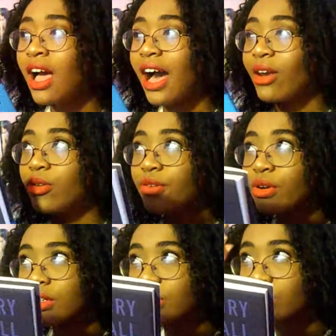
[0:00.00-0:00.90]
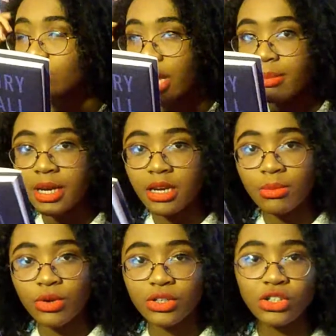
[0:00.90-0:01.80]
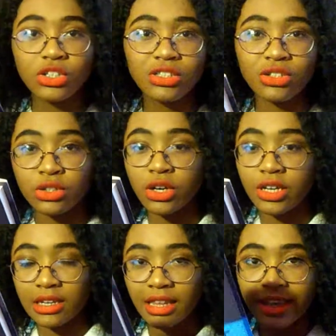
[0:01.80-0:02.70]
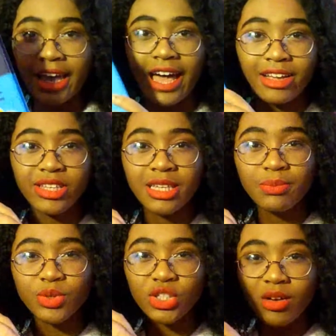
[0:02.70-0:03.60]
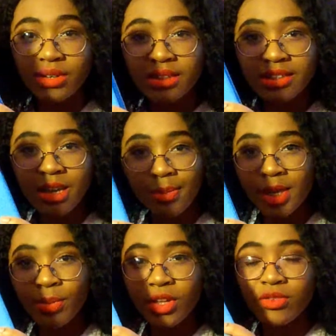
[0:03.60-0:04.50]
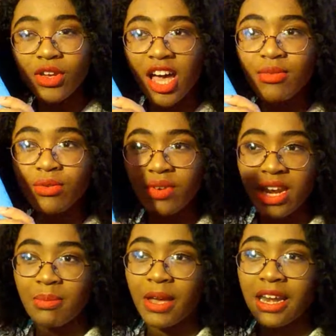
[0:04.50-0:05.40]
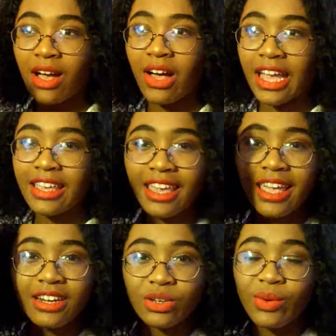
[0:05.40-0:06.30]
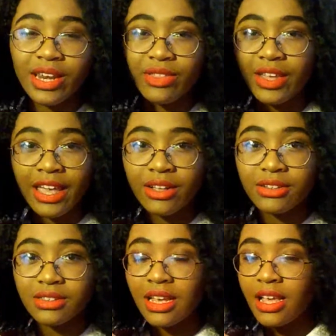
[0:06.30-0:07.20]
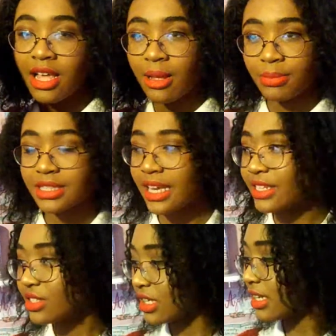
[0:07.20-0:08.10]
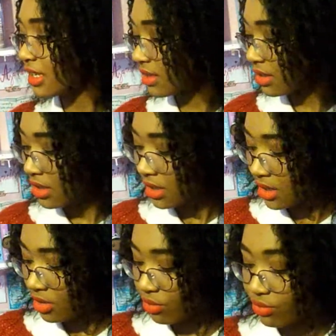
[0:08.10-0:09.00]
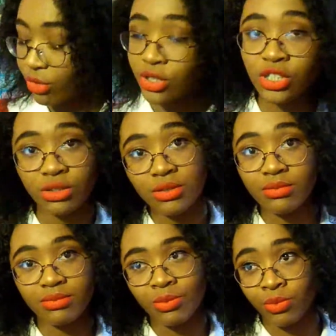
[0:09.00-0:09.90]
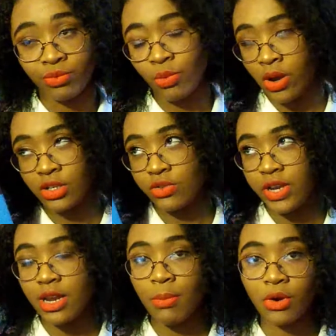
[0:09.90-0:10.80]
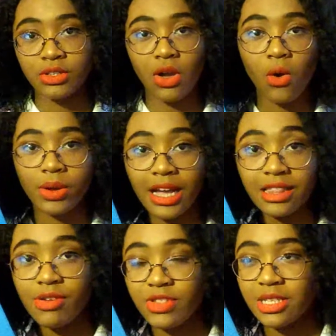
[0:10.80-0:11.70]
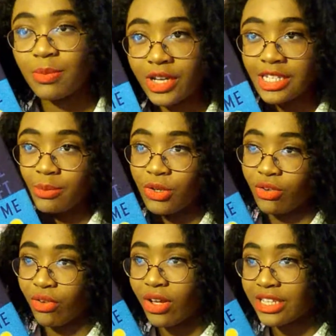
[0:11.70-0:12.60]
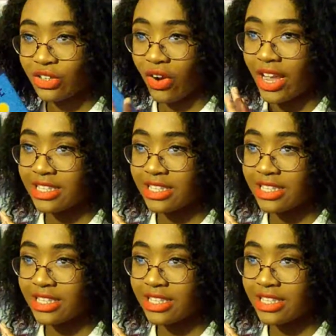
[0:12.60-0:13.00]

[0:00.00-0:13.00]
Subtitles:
I don't even know how to describe it anymore. It's just good. Like, I keep shoving this at people. If you haven't read it by now, I can't do anything else besides, like, force you to want to read it more. So, I love this book. It's beautiful. It's great.